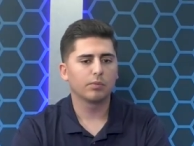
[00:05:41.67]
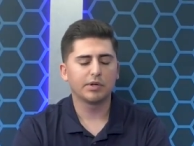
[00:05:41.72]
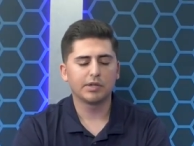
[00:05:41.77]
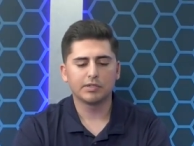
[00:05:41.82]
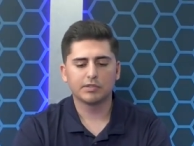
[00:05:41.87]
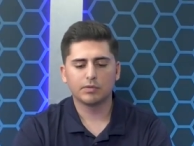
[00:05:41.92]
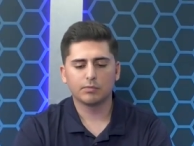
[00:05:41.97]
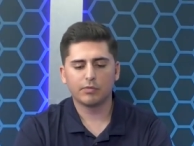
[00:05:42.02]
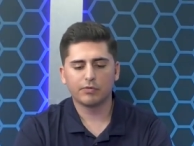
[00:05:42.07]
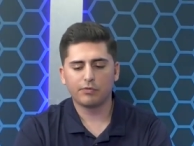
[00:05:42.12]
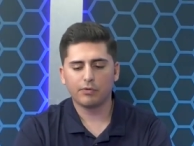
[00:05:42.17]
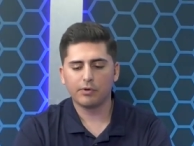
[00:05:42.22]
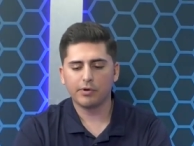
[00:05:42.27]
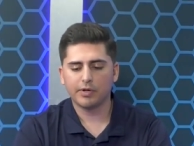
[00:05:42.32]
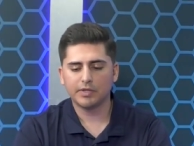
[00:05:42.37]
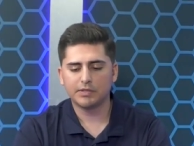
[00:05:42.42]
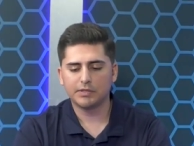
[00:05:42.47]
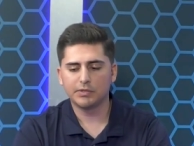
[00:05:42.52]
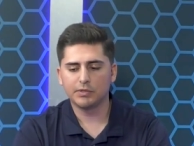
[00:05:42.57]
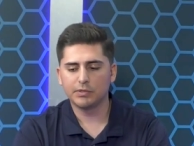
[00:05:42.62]
when you're
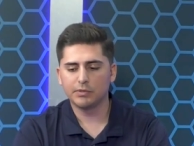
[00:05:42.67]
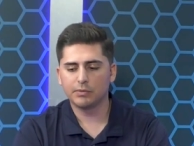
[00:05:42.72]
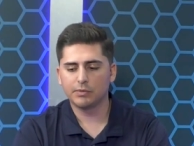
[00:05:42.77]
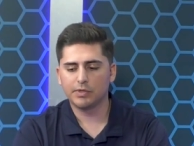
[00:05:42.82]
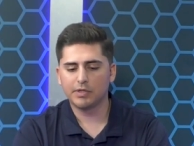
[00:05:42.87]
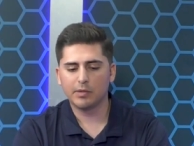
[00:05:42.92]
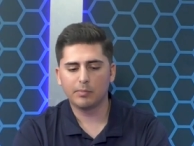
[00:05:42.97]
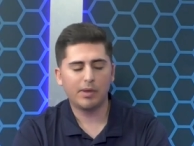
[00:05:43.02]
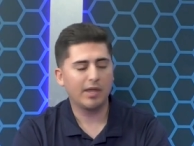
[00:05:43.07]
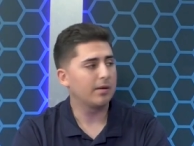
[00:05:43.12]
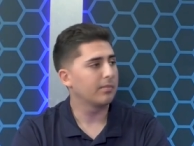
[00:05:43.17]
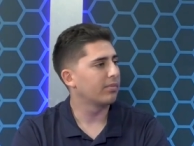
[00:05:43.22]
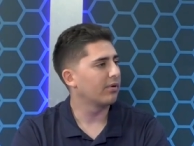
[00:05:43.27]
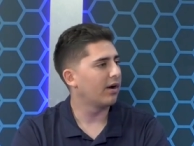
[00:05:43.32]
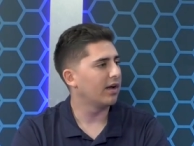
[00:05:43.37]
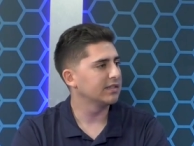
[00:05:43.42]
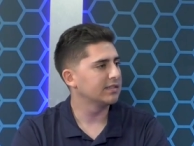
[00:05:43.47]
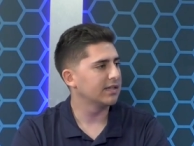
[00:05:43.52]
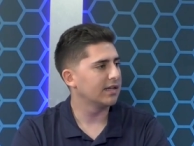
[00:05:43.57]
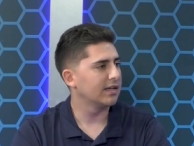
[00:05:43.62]
referring to in the paint
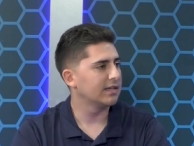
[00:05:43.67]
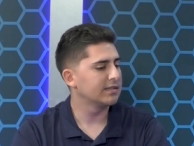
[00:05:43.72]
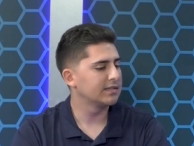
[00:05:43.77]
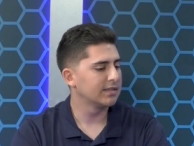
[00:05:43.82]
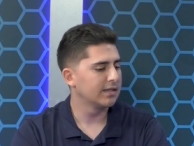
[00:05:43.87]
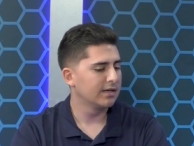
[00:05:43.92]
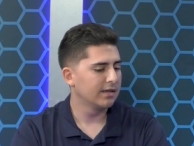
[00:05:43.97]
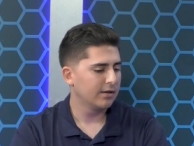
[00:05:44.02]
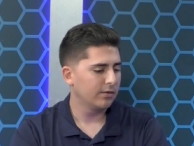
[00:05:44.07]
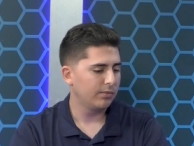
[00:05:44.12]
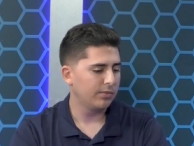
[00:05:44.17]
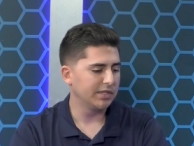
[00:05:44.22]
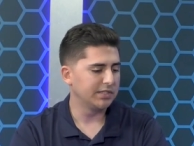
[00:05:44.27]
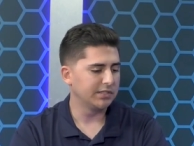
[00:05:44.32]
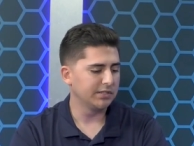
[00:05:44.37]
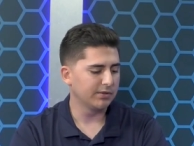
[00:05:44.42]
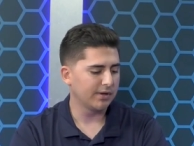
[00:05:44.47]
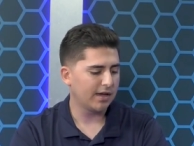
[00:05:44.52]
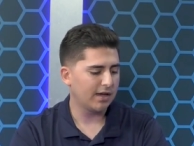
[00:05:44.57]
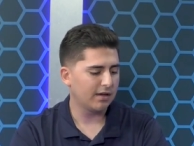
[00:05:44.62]
process, we
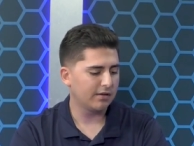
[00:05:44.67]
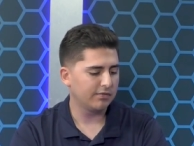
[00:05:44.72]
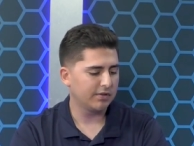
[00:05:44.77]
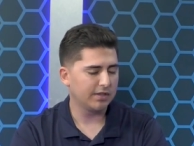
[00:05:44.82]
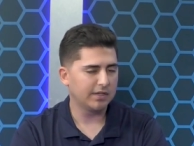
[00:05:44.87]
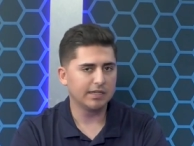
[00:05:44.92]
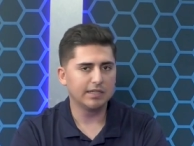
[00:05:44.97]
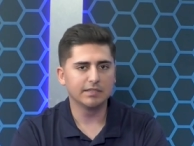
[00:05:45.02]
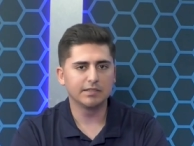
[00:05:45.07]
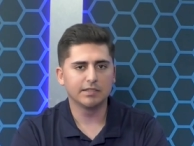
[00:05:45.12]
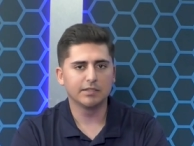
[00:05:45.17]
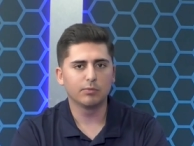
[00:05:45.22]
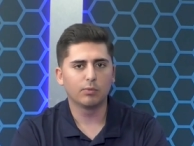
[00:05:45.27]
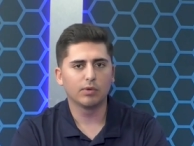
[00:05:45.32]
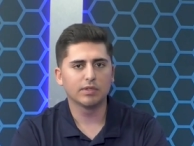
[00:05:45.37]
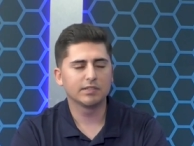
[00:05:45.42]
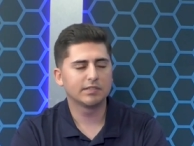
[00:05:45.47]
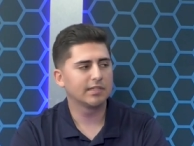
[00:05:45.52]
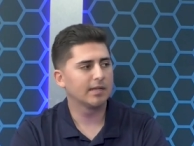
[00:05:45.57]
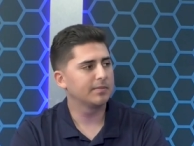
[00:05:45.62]
do have an easy
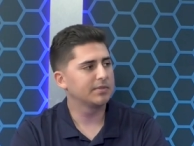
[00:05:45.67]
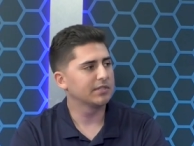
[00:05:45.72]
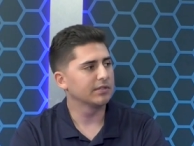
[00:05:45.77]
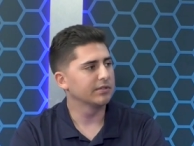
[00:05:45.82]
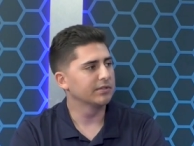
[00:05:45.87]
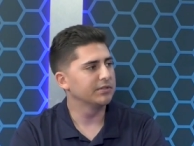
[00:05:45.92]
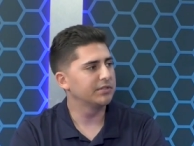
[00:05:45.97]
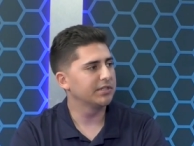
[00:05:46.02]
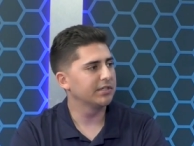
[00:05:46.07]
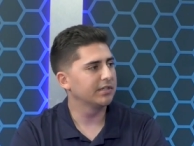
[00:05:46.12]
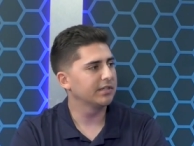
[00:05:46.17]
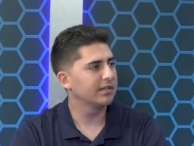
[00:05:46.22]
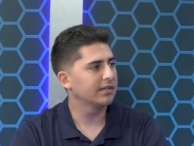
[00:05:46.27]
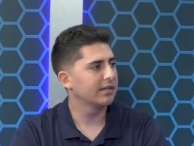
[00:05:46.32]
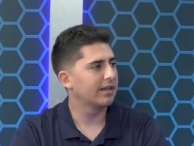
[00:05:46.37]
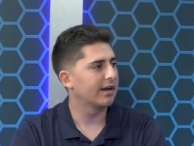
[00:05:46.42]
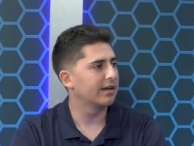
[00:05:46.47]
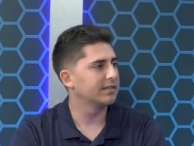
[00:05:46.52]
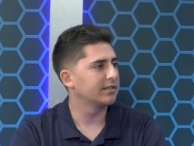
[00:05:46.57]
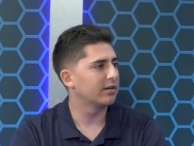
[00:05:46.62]
one-step solution.
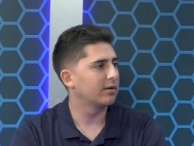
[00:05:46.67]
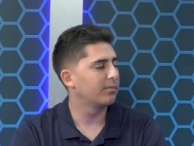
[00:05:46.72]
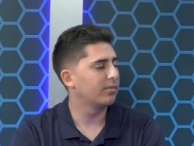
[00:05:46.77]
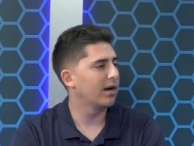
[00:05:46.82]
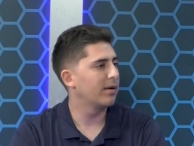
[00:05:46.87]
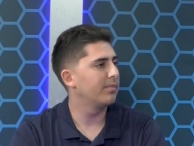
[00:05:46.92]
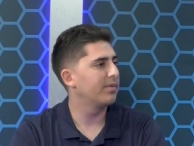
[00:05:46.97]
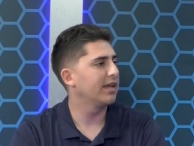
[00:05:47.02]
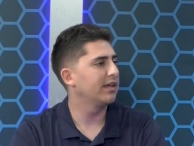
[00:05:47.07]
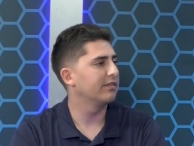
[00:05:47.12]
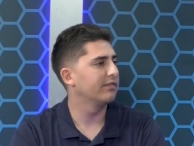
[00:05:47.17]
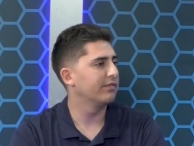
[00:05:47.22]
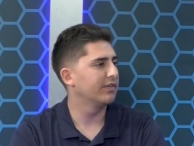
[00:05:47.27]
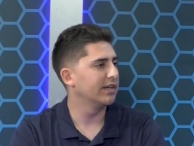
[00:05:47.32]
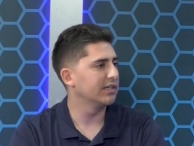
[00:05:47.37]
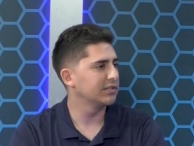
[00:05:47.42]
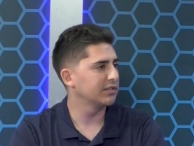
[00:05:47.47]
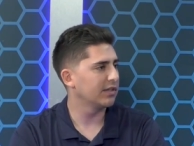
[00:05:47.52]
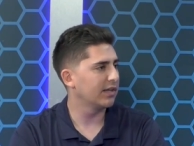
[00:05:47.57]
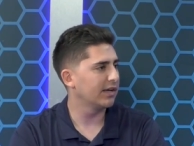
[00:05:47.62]
That is our prep, paint, and
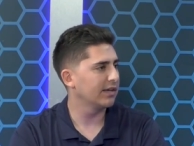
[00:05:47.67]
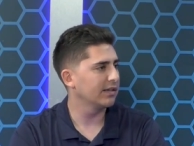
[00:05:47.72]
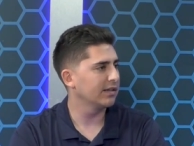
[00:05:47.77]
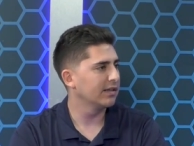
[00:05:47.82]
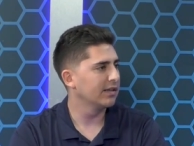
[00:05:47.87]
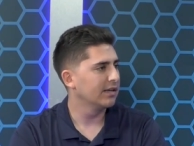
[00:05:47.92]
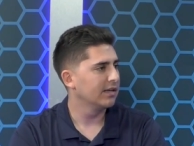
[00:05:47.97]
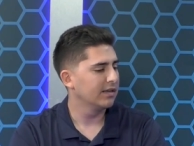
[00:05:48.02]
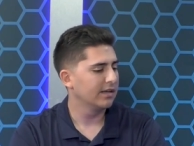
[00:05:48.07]
finish line.